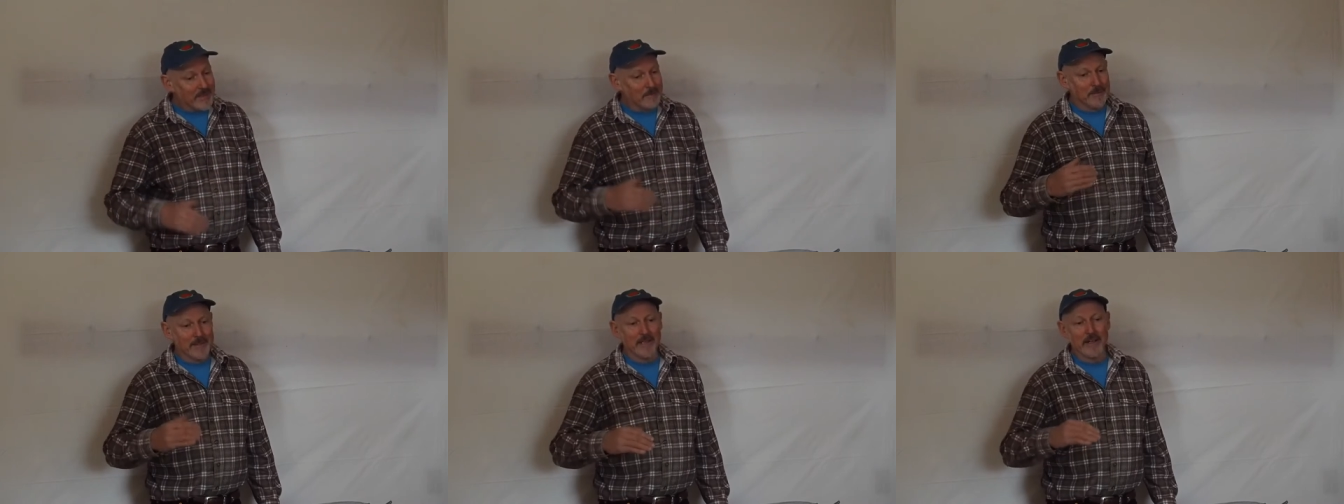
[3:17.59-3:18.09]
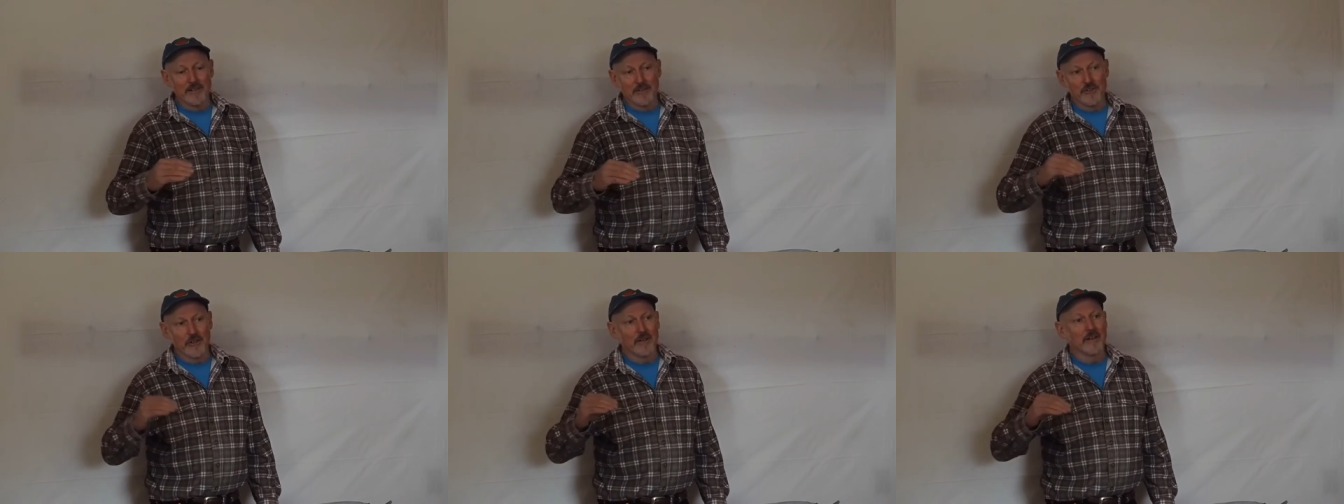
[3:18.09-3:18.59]
But you get the
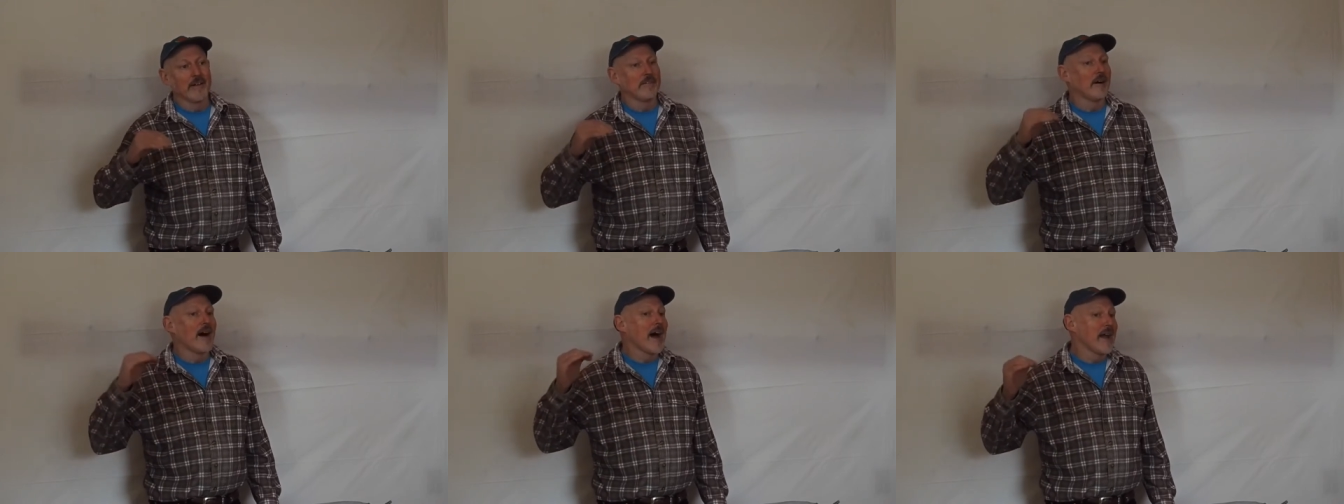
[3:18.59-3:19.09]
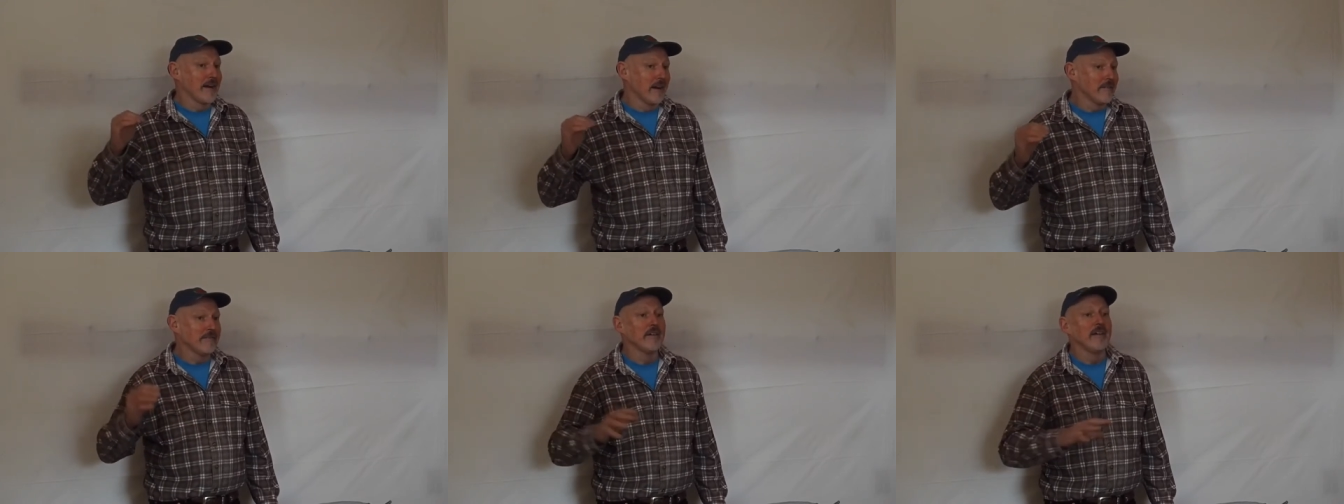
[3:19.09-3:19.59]
sugar level high
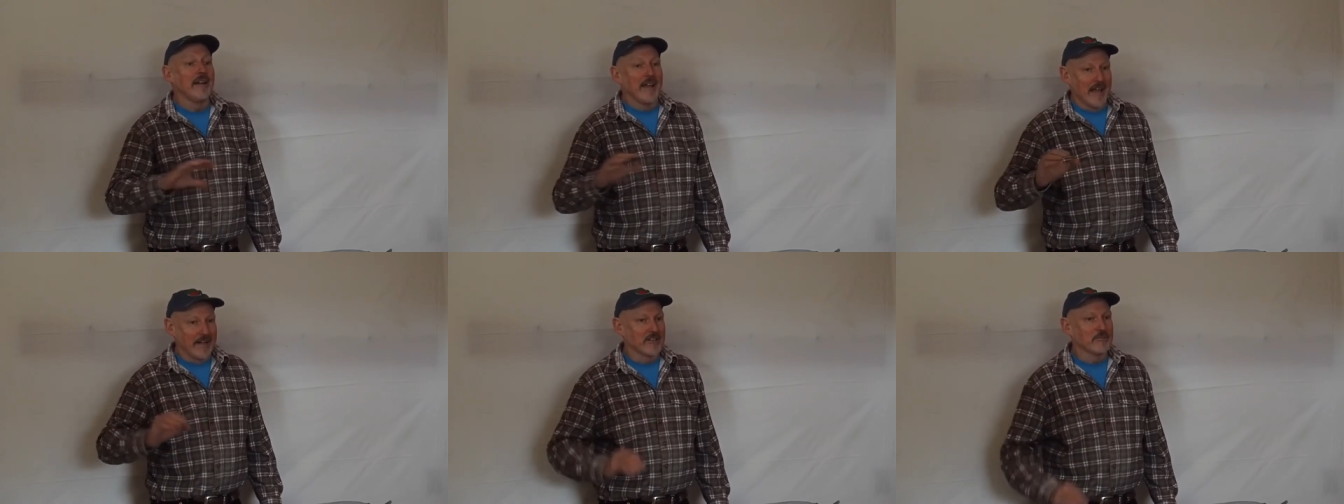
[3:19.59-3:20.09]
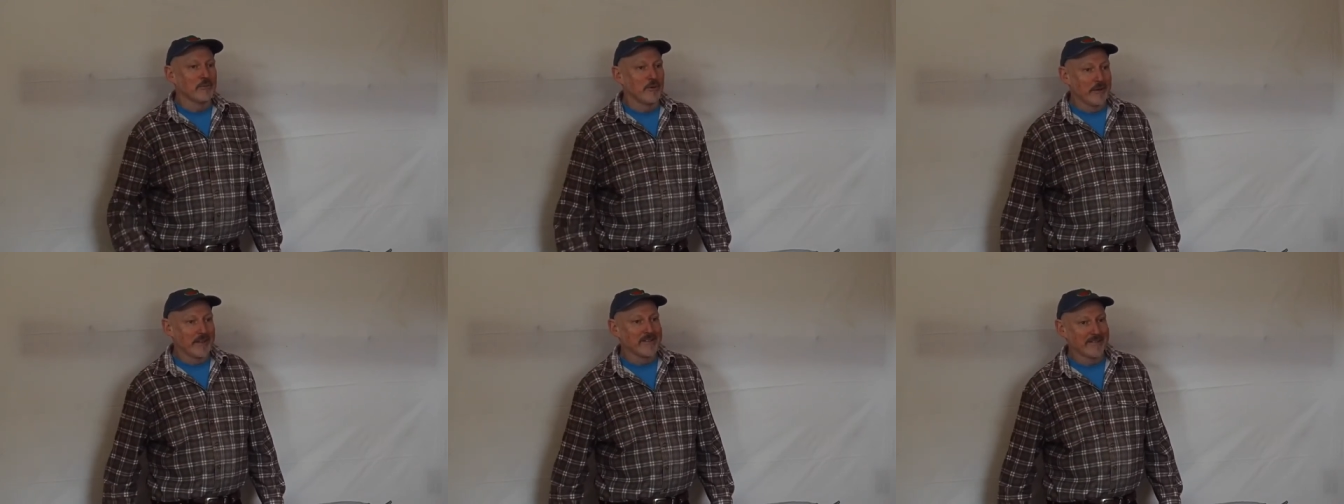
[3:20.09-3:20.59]
enough, and it's
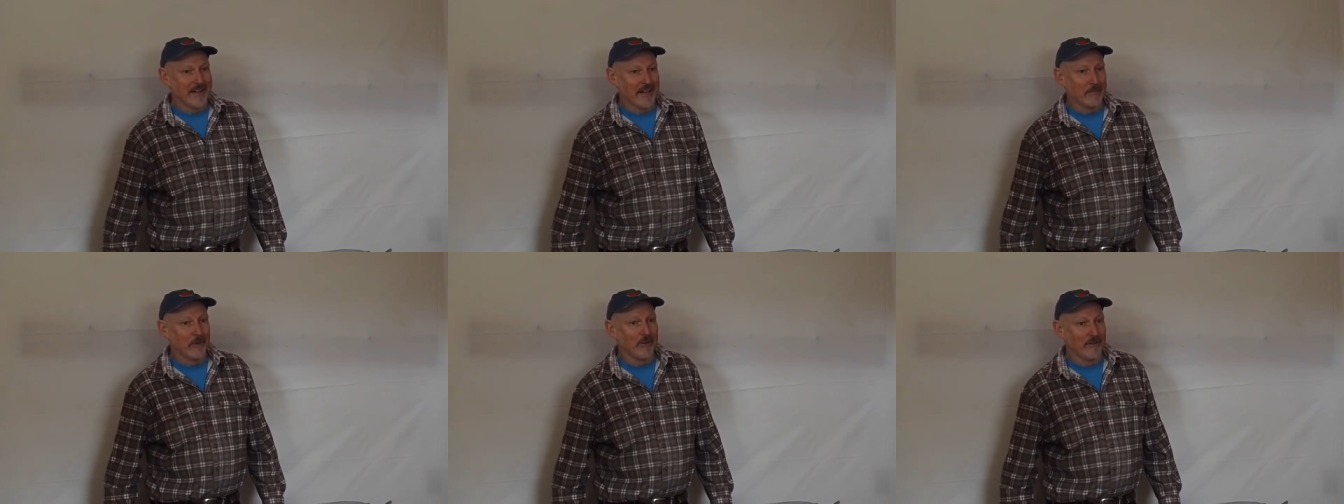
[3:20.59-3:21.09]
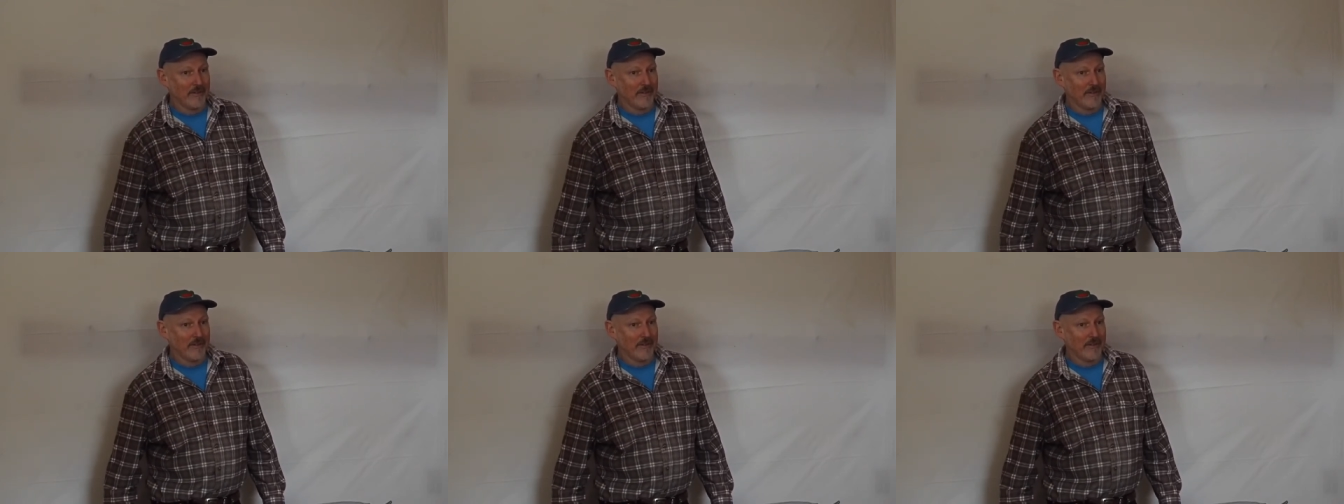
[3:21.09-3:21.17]
pretty stable.